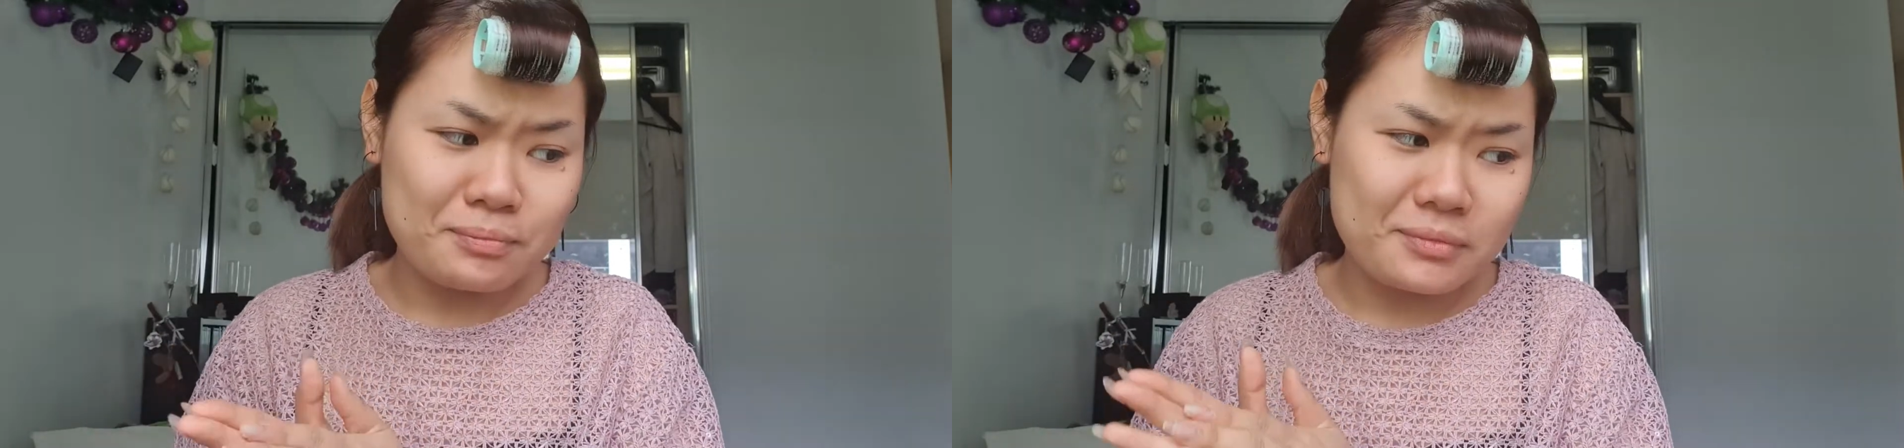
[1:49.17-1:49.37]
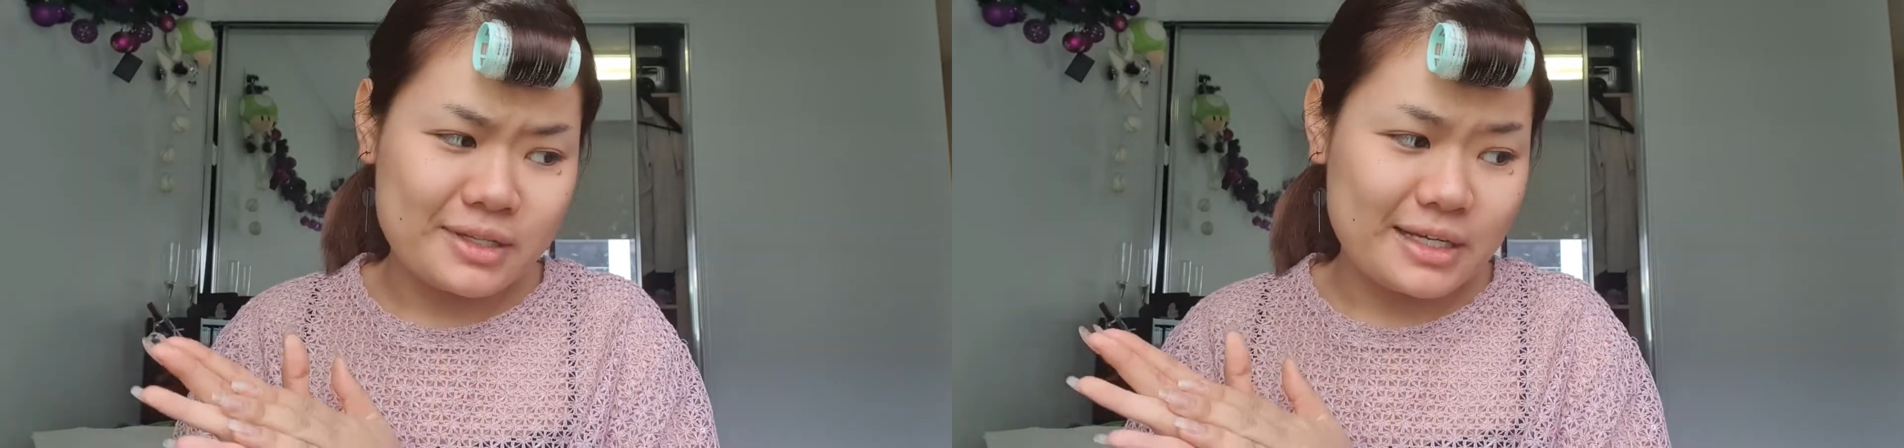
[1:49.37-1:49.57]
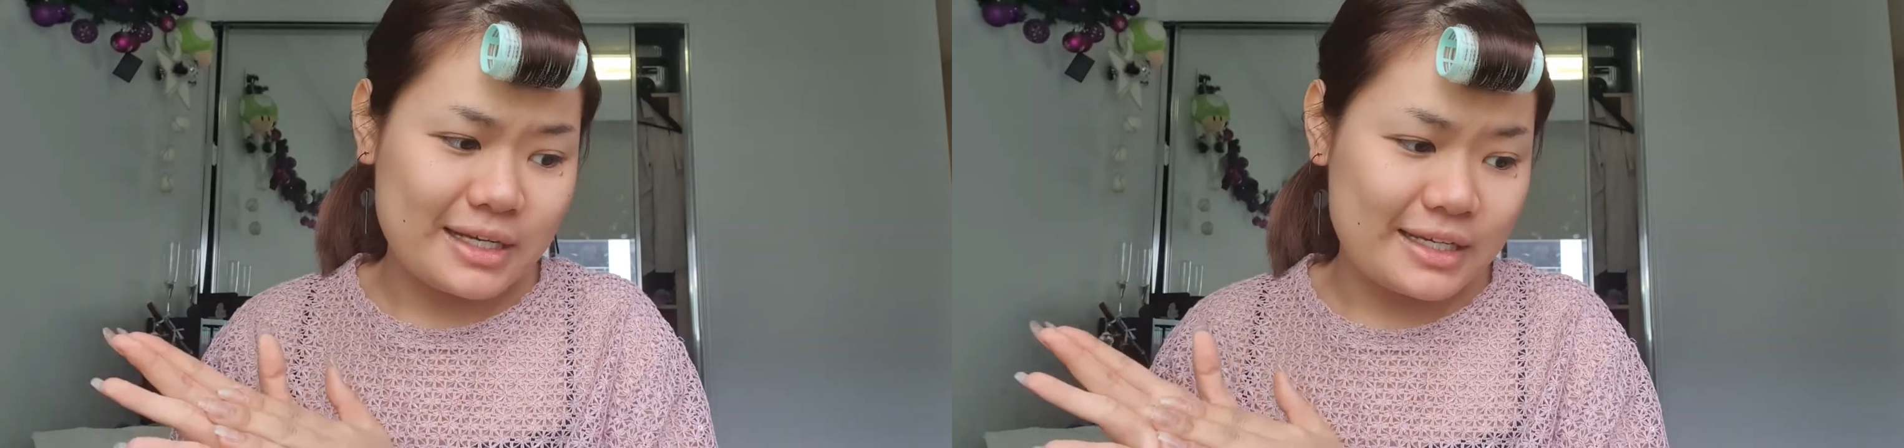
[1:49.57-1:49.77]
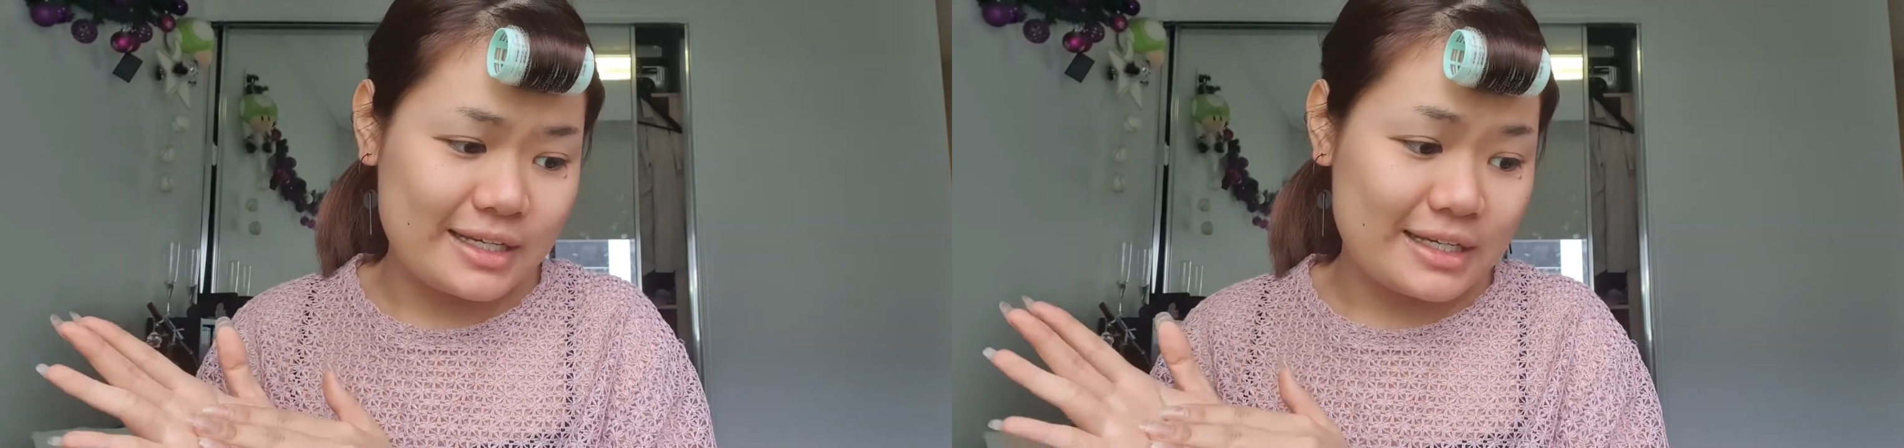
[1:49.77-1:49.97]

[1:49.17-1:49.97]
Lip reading: like